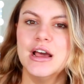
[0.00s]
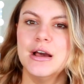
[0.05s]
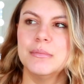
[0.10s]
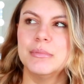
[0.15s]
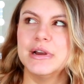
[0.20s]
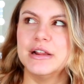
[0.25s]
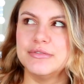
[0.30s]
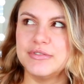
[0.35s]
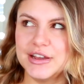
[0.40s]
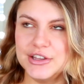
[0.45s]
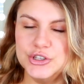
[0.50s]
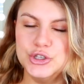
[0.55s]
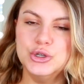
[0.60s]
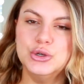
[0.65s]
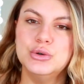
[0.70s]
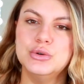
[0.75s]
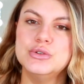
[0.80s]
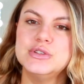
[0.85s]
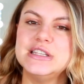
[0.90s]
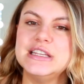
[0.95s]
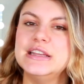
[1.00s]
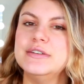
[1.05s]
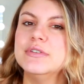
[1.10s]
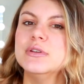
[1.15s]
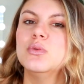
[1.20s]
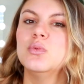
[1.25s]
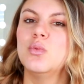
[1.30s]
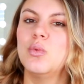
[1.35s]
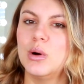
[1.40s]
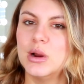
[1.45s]
But if I use
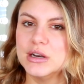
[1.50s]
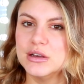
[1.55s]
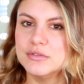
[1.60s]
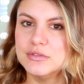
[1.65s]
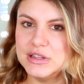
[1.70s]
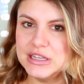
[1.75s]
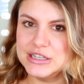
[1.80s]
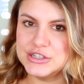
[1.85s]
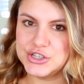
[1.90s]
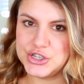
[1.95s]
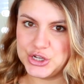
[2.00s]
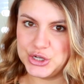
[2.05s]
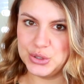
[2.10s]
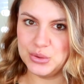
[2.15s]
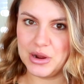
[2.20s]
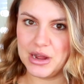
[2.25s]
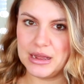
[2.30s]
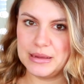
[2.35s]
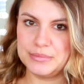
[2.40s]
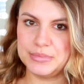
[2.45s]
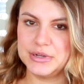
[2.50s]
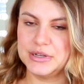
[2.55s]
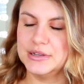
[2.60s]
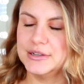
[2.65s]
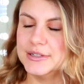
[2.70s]
even one of these two up,